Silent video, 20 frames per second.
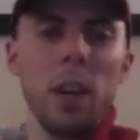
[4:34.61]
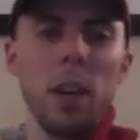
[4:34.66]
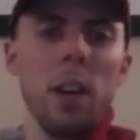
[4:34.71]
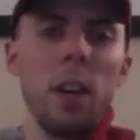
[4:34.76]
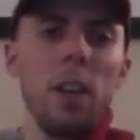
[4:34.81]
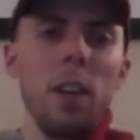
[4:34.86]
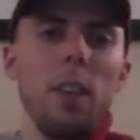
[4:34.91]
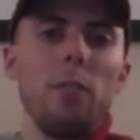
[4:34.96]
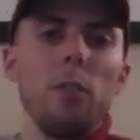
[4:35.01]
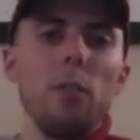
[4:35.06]

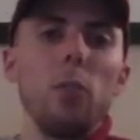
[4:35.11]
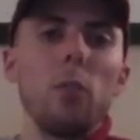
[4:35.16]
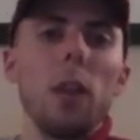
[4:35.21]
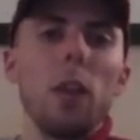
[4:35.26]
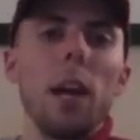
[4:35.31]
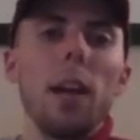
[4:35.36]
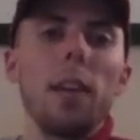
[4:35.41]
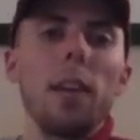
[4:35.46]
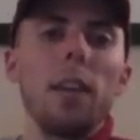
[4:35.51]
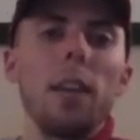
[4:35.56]
If you
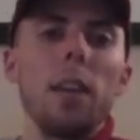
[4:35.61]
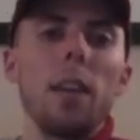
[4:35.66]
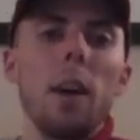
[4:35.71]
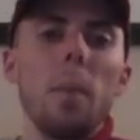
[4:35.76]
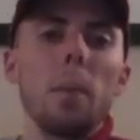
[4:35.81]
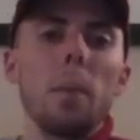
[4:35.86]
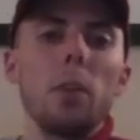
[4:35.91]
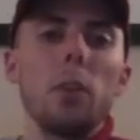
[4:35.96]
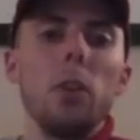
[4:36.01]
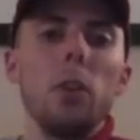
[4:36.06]
grant an
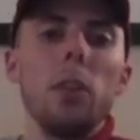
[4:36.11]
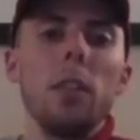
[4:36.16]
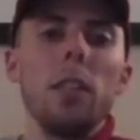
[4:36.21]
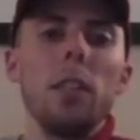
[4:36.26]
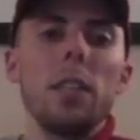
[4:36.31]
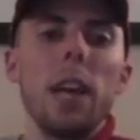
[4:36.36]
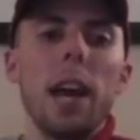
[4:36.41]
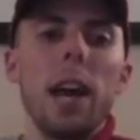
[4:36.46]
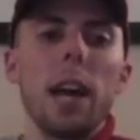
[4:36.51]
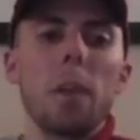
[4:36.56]
opportunity
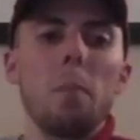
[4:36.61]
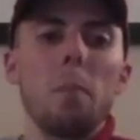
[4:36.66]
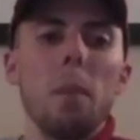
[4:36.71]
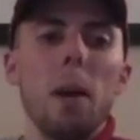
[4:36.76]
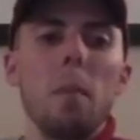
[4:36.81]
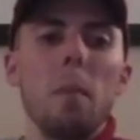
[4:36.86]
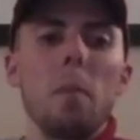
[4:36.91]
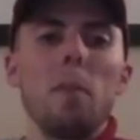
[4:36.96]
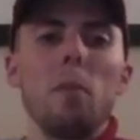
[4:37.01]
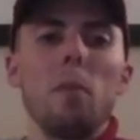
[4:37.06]
attack
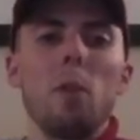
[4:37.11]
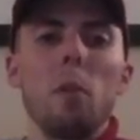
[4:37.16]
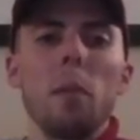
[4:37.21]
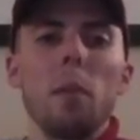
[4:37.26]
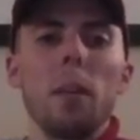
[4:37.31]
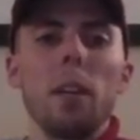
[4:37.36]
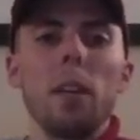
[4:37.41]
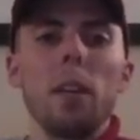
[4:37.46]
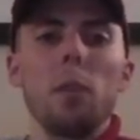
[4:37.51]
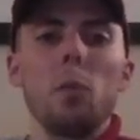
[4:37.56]
by
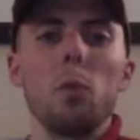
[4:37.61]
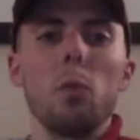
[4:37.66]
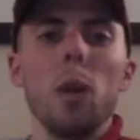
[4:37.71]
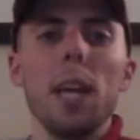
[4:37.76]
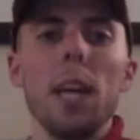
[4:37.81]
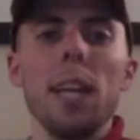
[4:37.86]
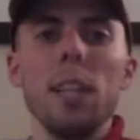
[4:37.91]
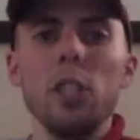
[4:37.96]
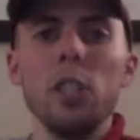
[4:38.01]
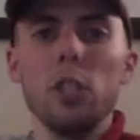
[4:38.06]
performing a
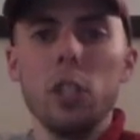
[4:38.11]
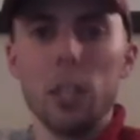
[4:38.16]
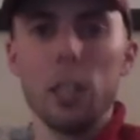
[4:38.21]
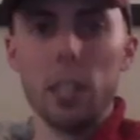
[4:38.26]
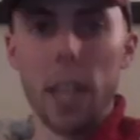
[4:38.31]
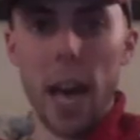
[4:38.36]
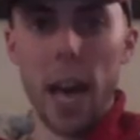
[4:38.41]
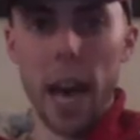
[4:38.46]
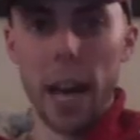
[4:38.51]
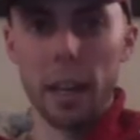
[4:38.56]
ranged
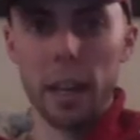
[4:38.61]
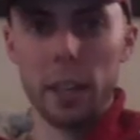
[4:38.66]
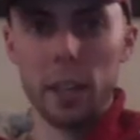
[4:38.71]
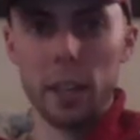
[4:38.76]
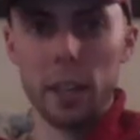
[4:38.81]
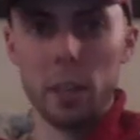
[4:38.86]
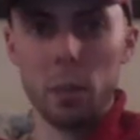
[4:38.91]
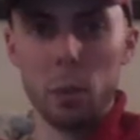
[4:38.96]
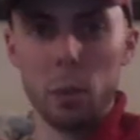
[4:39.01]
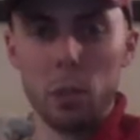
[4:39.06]
attack
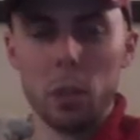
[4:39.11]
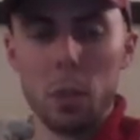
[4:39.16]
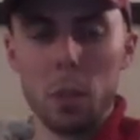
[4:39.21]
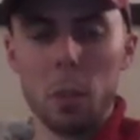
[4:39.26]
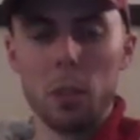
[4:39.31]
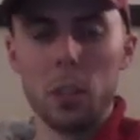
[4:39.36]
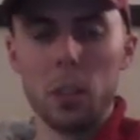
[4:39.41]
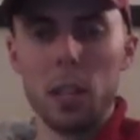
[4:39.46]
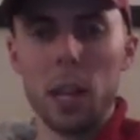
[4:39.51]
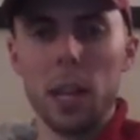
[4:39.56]
with
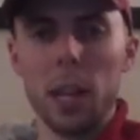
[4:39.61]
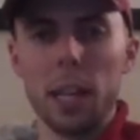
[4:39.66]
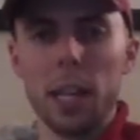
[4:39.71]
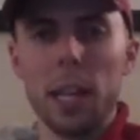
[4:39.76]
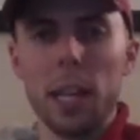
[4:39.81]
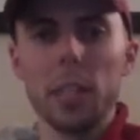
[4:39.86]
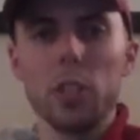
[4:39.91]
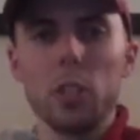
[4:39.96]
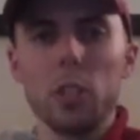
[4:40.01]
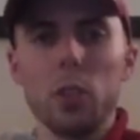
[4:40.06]
someone standing
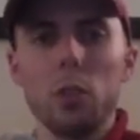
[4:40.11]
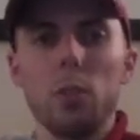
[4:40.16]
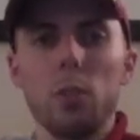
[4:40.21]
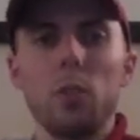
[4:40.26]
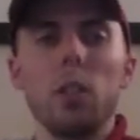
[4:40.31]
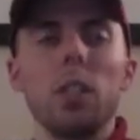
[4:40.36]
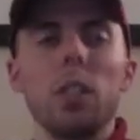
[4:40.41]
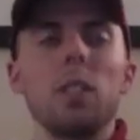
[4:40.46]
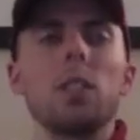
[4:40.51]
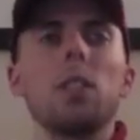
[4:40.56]
next to you,
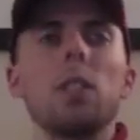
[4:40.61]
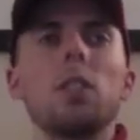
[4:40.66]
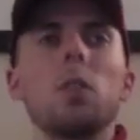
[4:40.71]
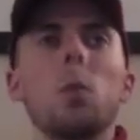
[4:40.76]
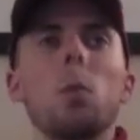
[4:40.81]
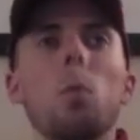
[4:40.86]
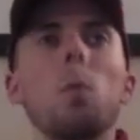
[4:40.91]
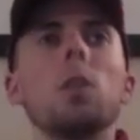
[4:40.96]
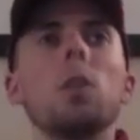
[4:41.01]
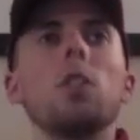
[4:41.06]
for instance,
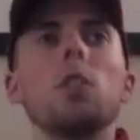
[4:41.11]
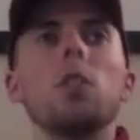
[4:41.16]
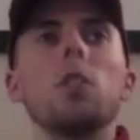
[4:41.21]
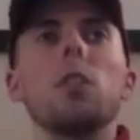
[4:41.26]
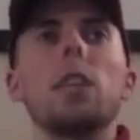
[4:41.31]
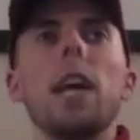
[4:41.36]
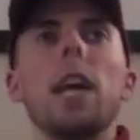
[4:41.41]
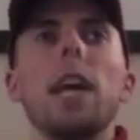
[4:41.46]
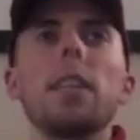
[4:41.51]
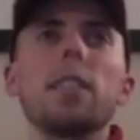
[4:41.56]
a
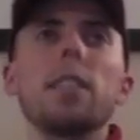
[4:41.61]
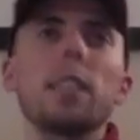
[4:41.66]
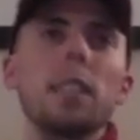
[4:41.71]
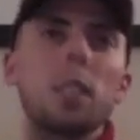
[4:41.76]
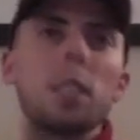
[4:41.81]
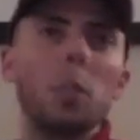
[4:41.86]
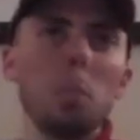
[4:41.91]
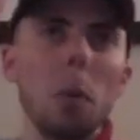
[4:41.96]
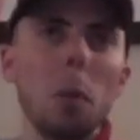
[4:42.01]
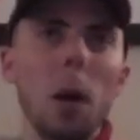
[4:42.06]
wizard casting a
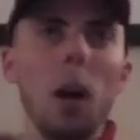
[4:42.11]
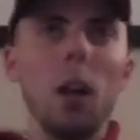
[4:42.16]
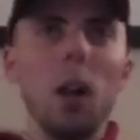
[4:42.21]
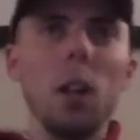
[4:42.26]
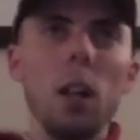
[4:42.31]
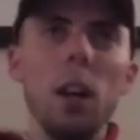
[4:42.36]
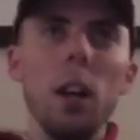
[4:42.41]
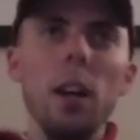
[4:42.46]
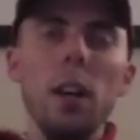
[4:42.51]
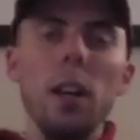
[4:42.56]

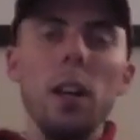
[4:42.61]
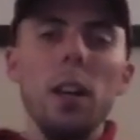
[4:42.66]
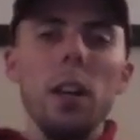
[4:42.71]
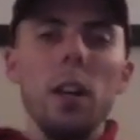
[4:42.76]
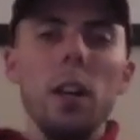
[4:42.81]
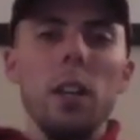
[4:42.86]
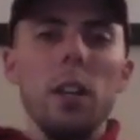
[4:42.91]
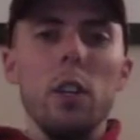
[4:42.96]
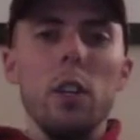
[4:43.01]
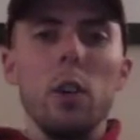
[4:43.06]
spell,
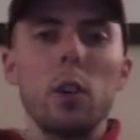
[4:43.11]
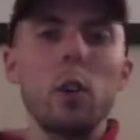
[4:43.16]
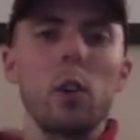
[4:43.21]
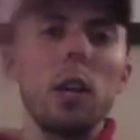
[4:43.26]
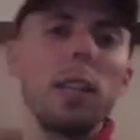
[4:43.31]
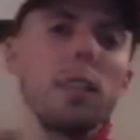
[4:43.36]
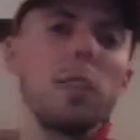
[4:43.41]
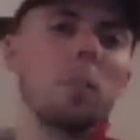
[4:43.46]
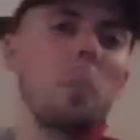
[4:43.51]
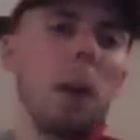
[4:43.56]

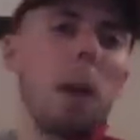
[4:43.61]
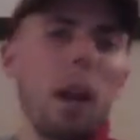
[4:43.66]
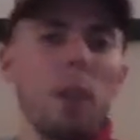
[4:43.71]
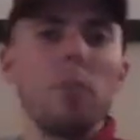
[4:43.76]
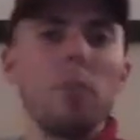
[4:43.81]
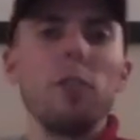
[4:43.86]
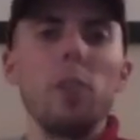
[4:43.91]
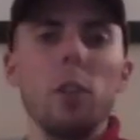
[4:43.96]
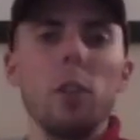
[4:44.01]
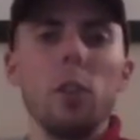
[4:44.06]
across the
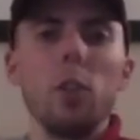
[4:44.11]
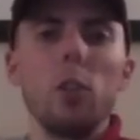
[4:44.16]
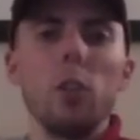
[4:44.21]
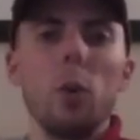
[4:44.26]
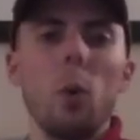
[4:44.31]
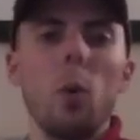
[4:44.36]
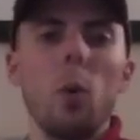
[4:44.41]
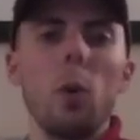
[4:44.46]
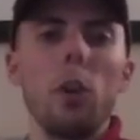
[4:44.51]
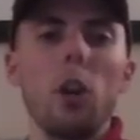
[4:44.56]
battlefield,
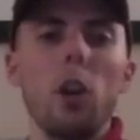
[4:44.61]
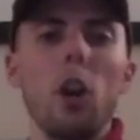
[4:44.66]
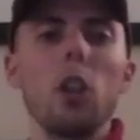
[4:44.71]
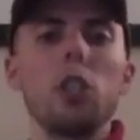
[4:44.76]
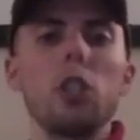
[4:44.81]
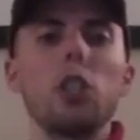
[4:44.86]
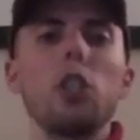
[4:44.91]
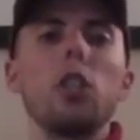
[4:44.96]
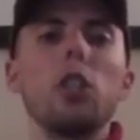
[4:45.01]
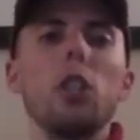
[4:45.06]
or an
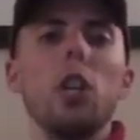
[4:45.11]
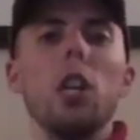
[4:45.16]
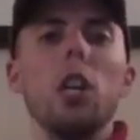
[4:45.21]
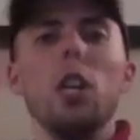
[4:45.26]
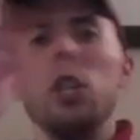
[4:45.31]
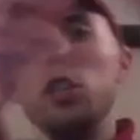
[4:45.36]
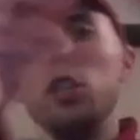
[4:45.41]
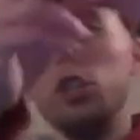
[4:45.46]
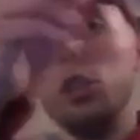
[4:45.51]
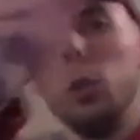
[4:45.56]
archer
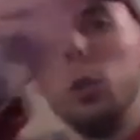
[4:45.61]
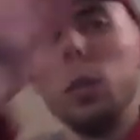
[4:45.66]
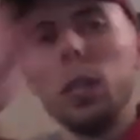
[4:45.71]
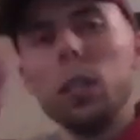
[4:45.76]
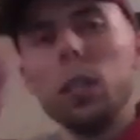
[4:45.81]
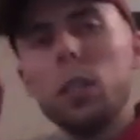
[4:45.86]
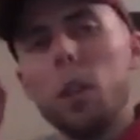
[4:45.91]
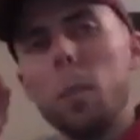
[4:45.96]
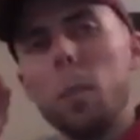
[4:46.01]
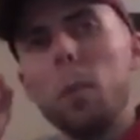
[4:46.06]

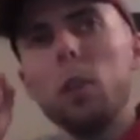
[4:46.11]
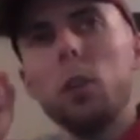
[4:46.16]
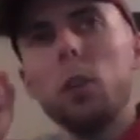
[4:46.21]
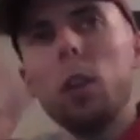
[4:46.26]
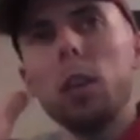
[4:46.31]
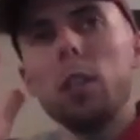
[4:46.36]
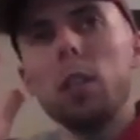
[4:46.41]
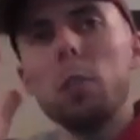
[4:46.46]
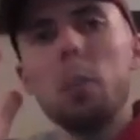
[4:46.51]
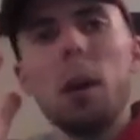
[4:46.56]
shooting someone
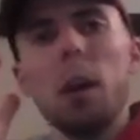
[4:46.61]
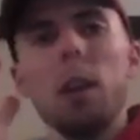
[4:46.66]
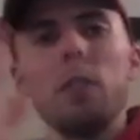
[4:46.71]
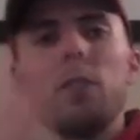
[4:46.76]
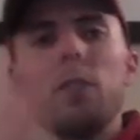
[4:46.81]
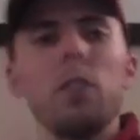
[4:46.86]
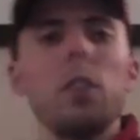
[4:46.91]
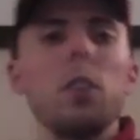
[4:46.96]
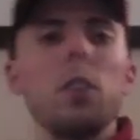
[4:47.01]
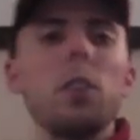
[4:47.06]
across the
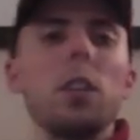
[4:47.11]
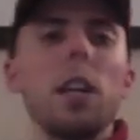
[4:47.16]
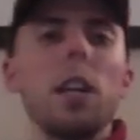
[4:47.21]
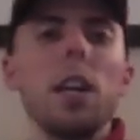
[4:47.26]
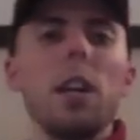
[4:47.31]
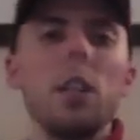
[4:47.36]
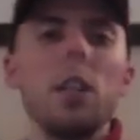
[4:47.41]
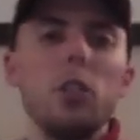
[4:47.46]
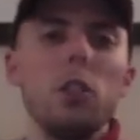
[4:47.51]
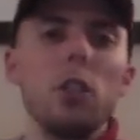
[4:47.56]
battlefield,
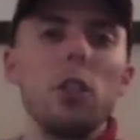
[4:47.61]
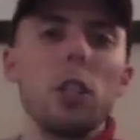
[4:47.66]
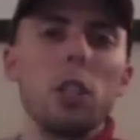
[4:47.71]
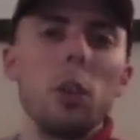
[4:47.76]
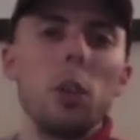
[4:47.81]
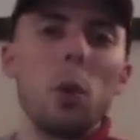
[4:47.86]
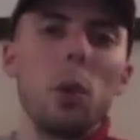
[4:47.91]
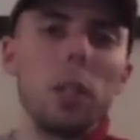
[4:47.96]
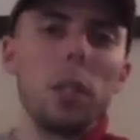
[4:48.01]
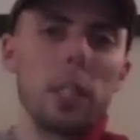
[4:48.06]
and you're
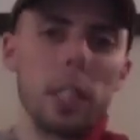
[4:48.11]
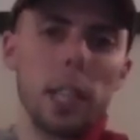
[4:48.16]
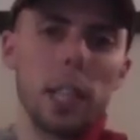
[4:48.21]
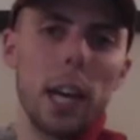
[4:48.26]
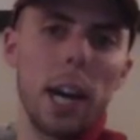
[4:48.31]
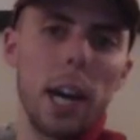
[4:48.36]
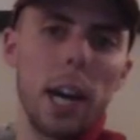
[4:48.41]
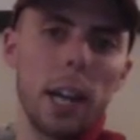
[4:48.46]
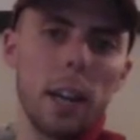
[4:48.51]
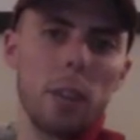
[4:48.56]
ignoring the
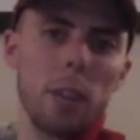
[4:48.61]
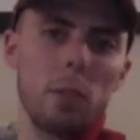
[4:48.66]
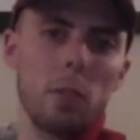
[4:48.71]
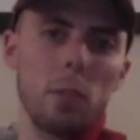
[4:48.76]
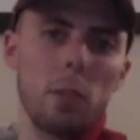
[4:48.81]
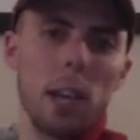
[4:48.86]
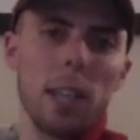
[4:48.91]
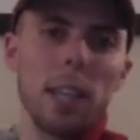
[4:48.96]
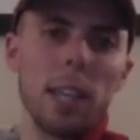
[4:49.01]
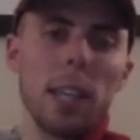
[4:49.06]
guy
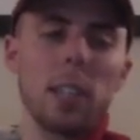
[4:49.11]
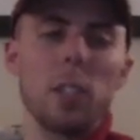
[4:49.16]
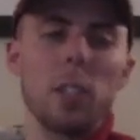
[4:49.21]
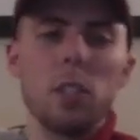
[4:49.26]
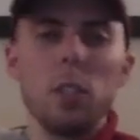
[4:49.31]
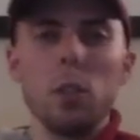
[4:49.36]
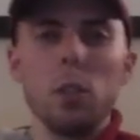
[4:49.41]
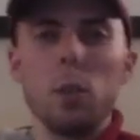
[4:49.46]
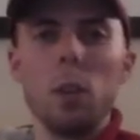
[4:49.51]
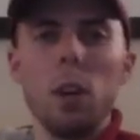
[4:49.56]
right
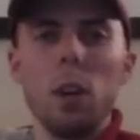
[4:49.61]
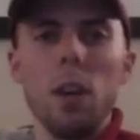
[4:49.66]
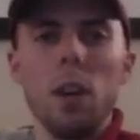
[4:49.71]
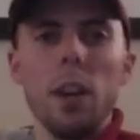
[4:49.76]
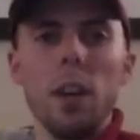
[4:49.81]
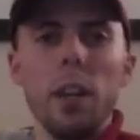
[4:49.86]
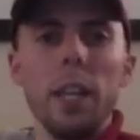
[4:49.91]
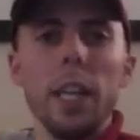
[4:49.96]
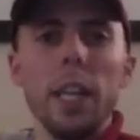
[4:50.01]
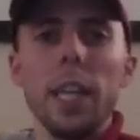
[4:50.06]
next to you,
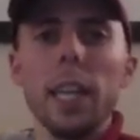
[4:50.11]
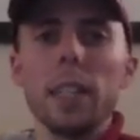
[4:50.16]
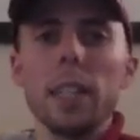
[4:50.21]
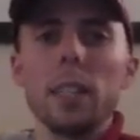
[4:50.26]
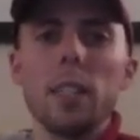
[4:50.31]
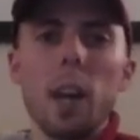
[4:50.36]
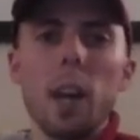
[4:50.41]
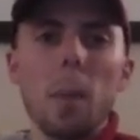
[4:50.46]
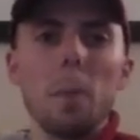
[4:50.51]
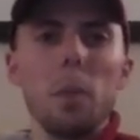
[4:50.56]
he
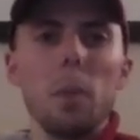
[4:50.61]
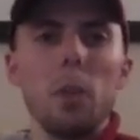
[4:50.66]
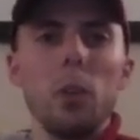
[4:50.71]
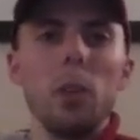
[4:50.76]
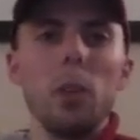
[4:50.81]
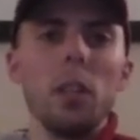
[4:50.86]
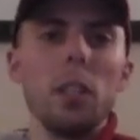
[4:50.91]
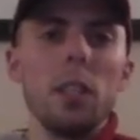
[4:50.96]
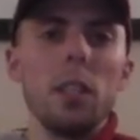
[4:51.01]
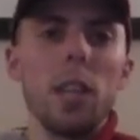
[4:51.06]
gets an
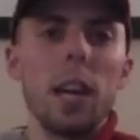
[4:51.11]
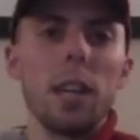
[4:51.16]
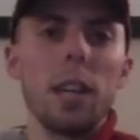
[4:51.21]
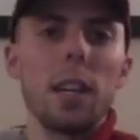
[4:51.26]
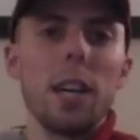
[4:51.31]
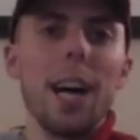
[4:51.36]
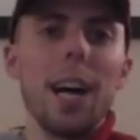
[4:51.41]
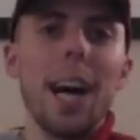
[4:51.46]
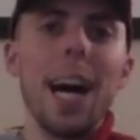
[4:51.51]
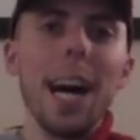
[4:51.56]
opportunity attack.